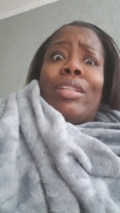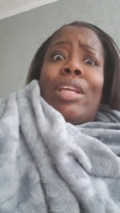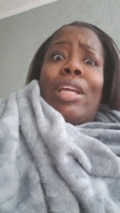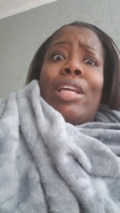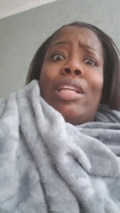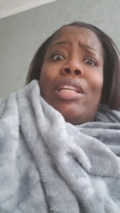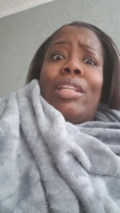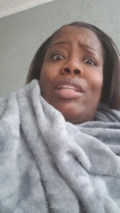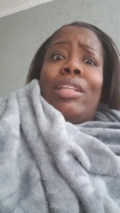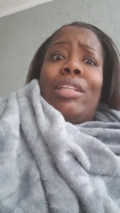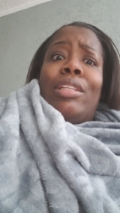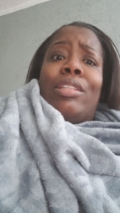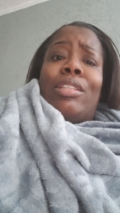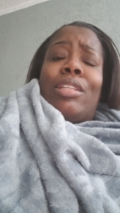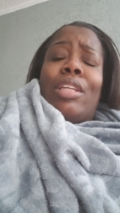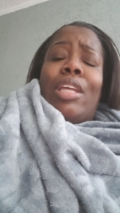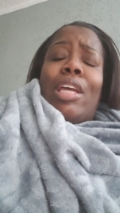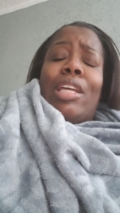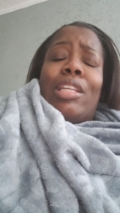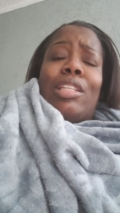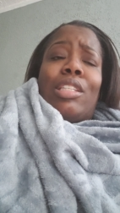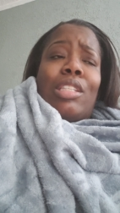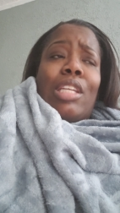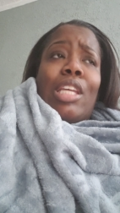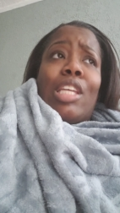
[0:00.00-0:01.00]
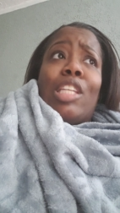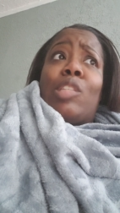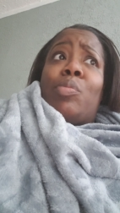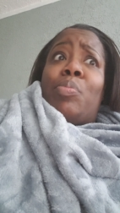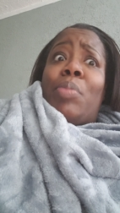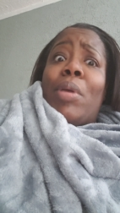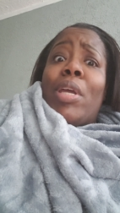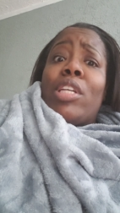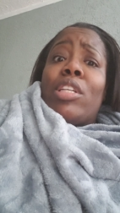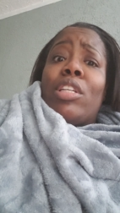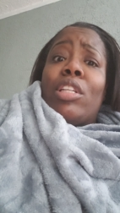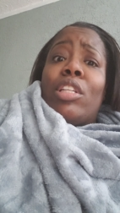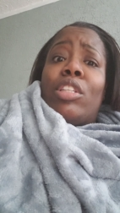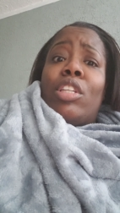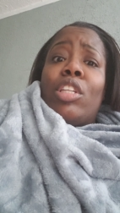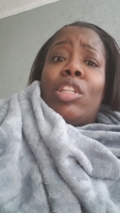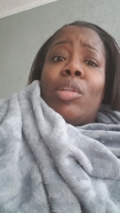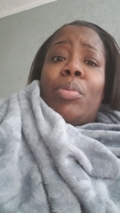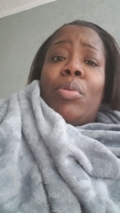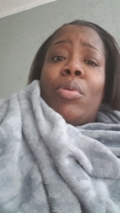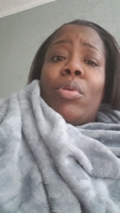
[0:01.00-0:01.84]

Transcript: at least, especially to the